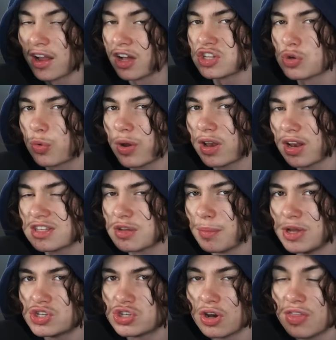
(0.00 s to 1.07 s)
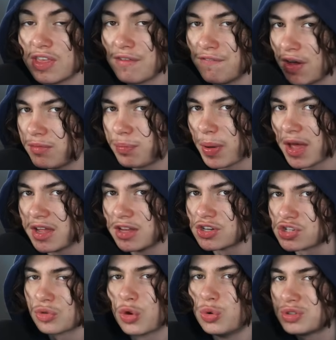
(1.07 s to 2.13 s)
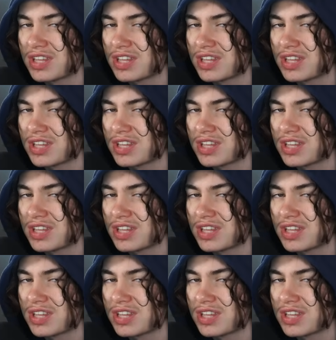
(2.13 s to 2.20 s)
guys, I'll quickly like to mention the event page called